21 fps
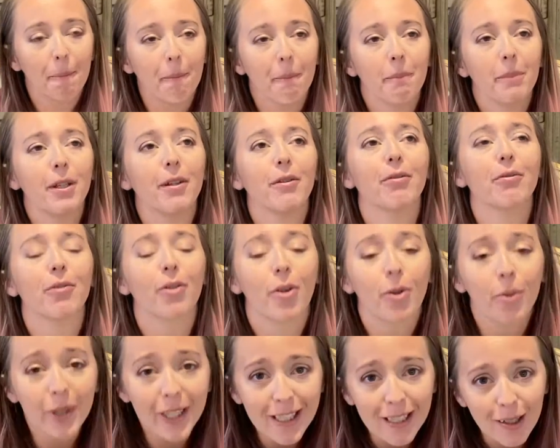Before
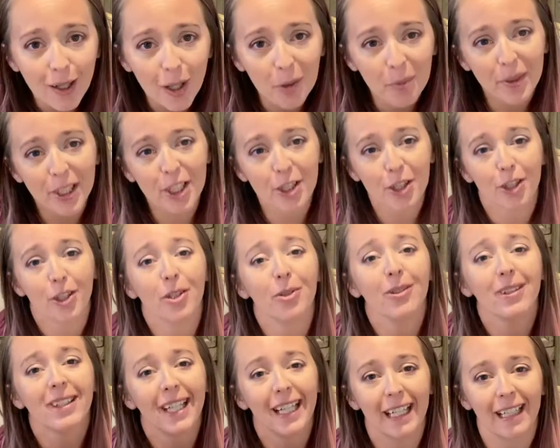we start, make sure
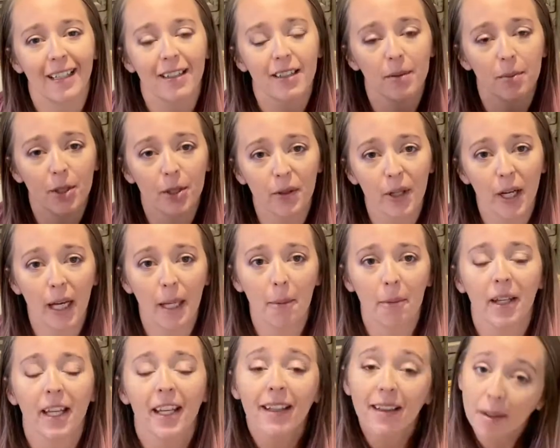you like, subscribe,
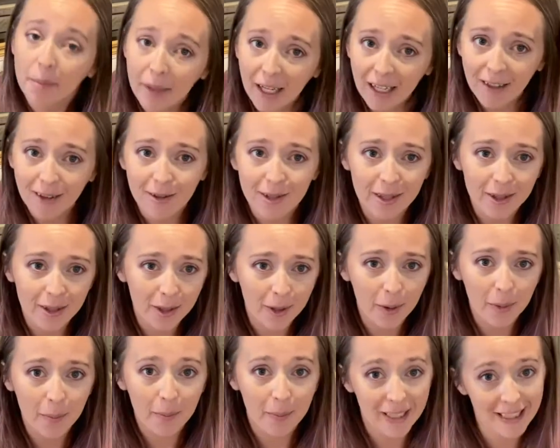hit the bell so you
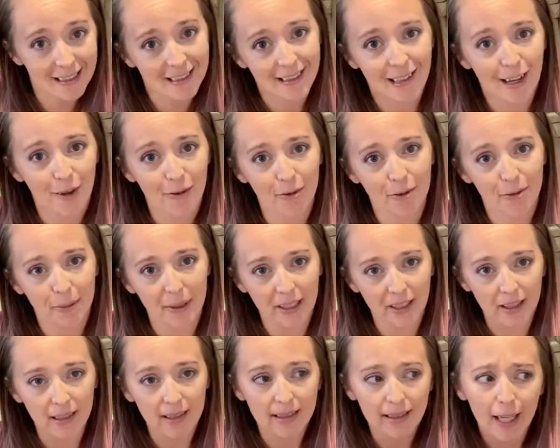don't miss stuff
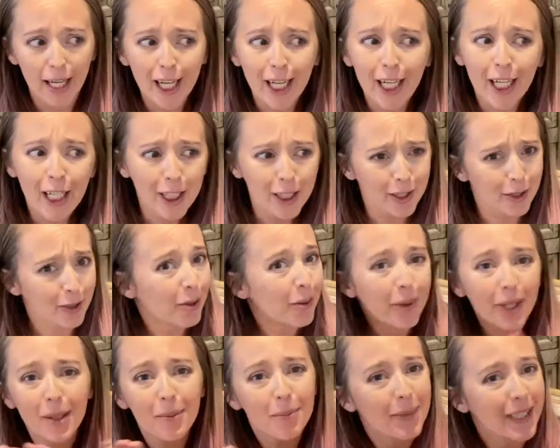because you don't
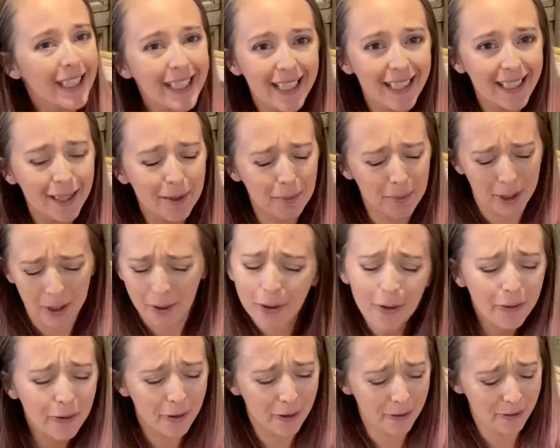want to miss this
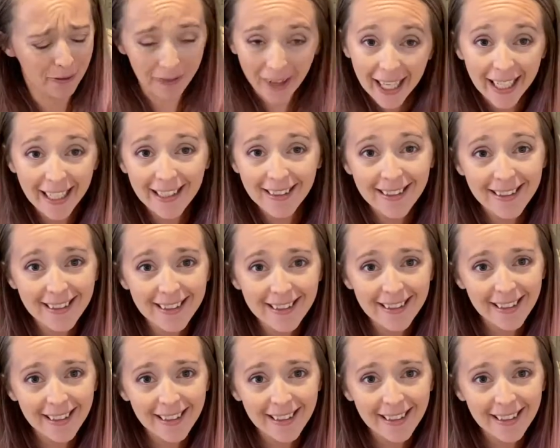beautiful face.